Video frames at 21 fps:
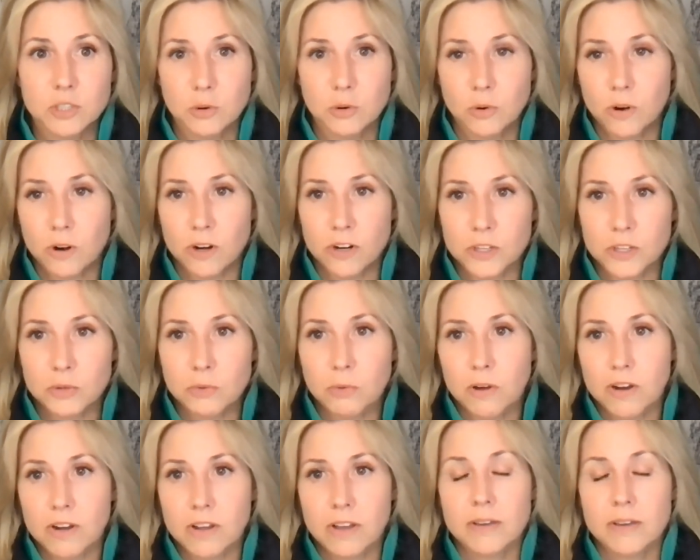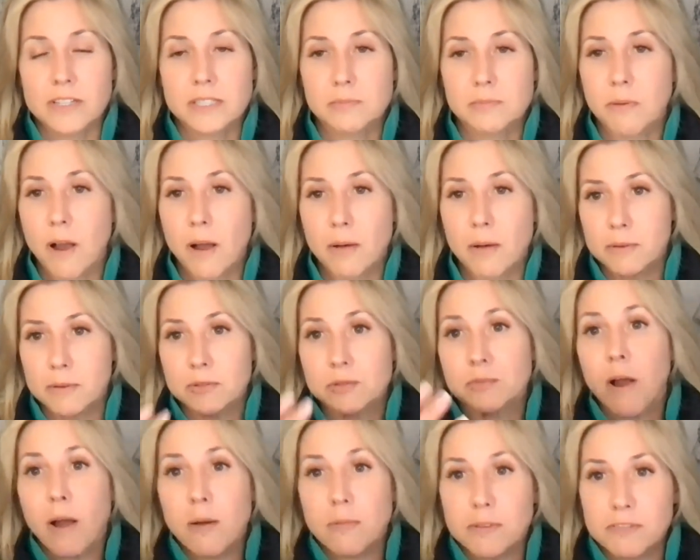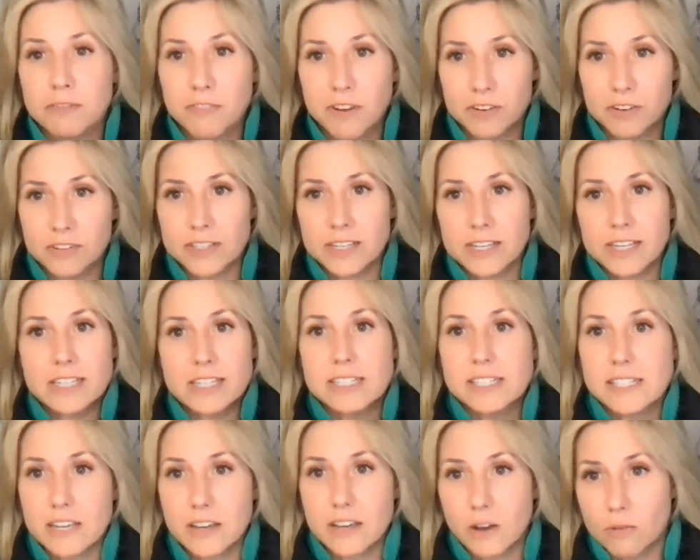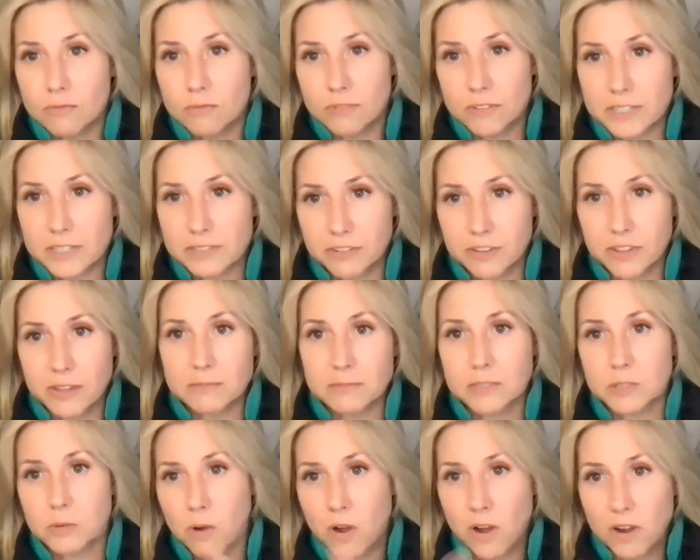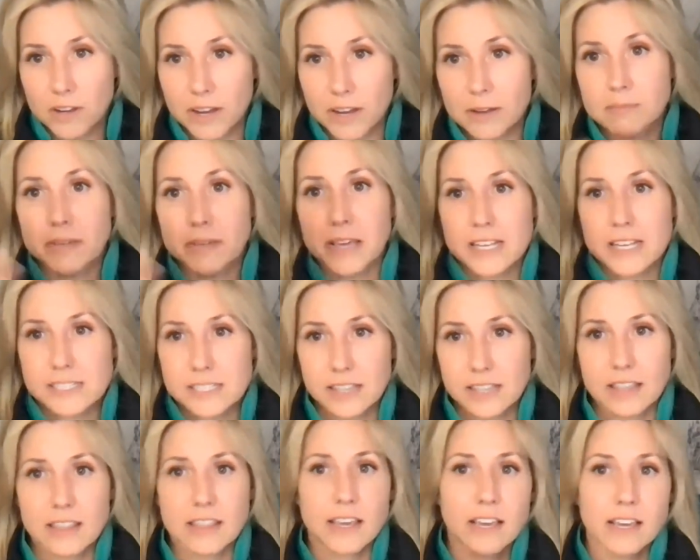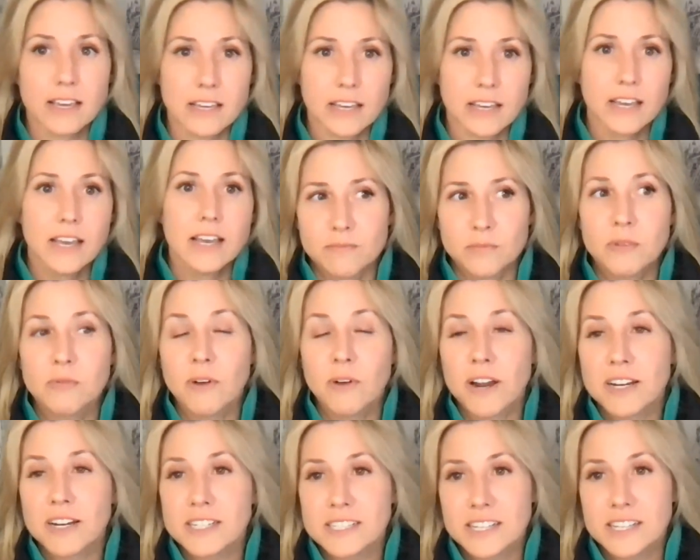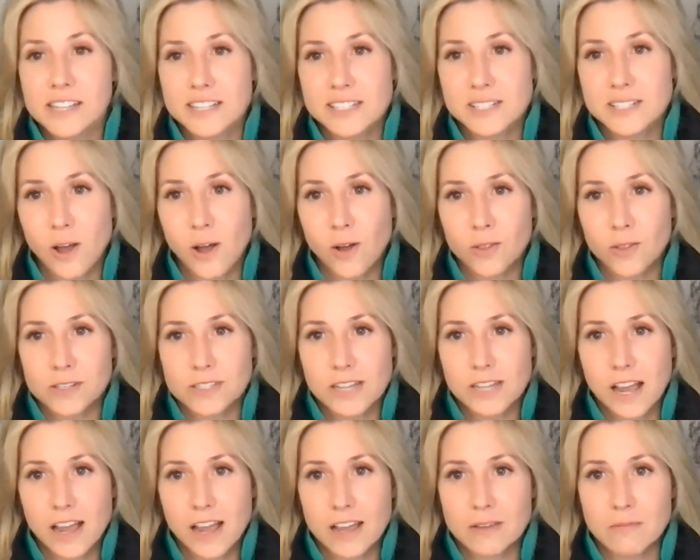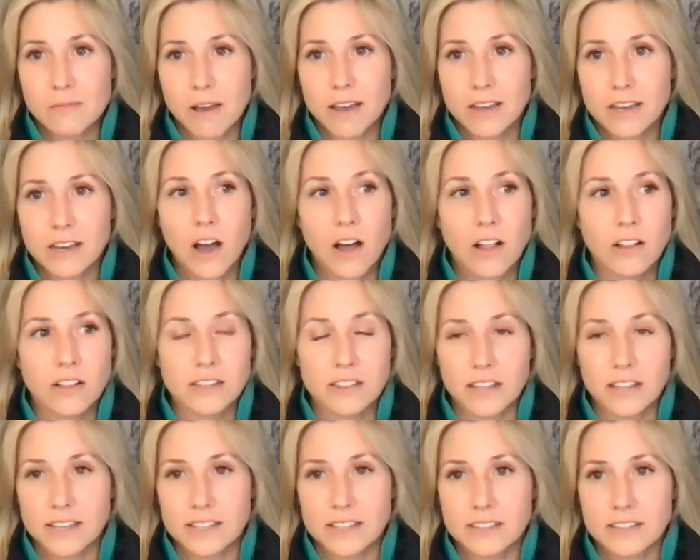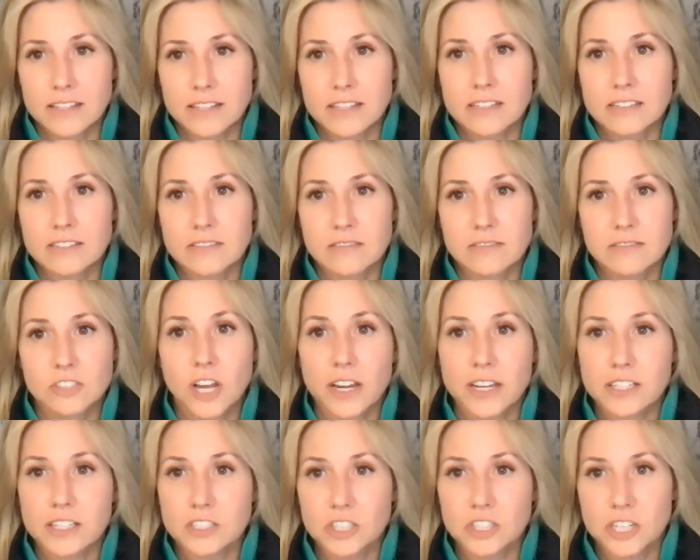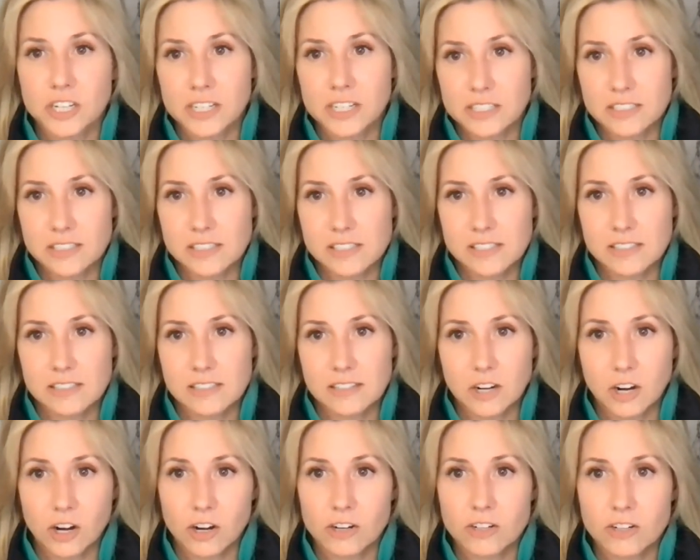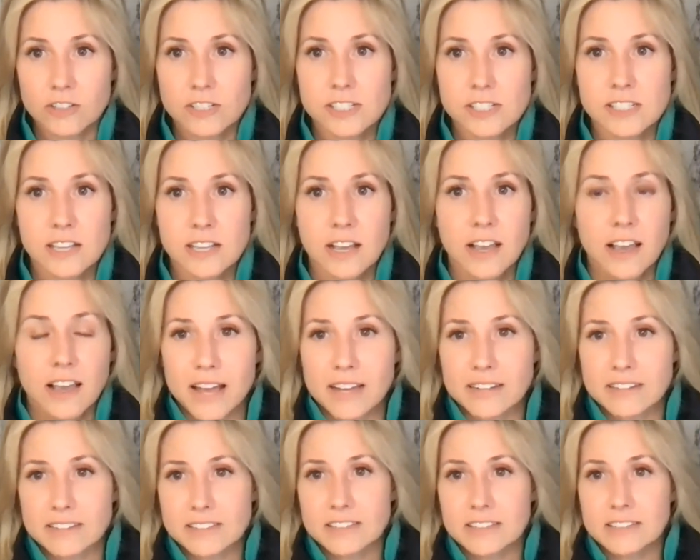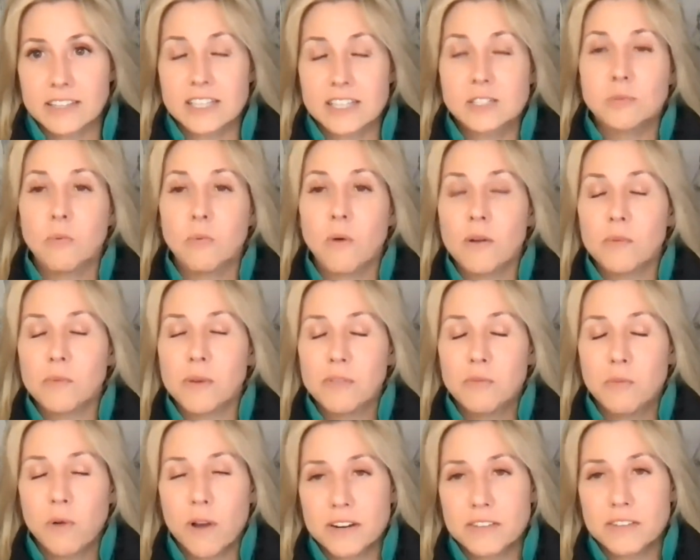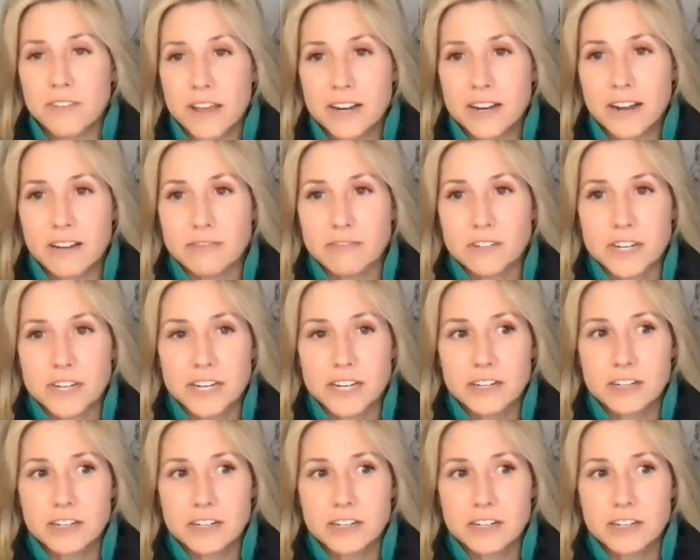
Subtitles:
or it was probably fairly easy, hopefully, for them to walk up, guess the thing. We run into this all the time. I call it like the Chuck E. Cheese curse. At this one, we have one event every